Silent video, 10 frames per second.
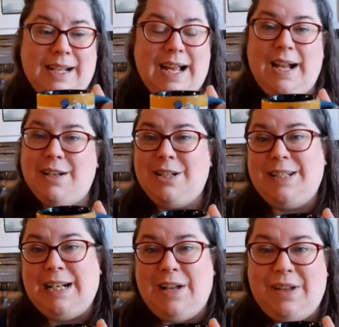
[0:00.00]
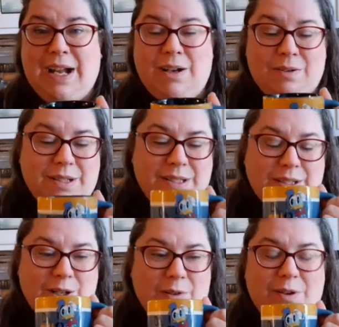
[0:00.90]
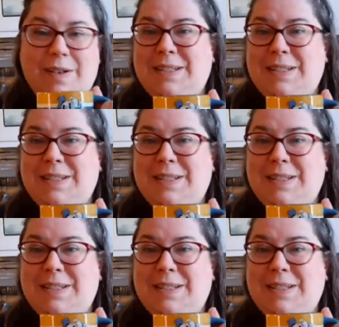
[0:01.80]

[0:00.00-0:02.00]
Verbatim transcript: yeah, just get out of the house, go for a